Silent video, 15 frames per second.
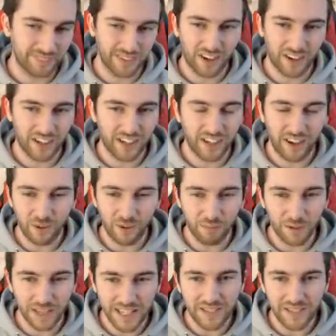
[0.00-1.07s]
I can't
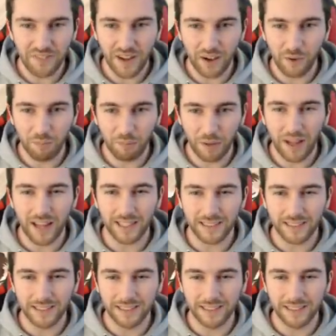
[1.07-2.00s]
believe how bad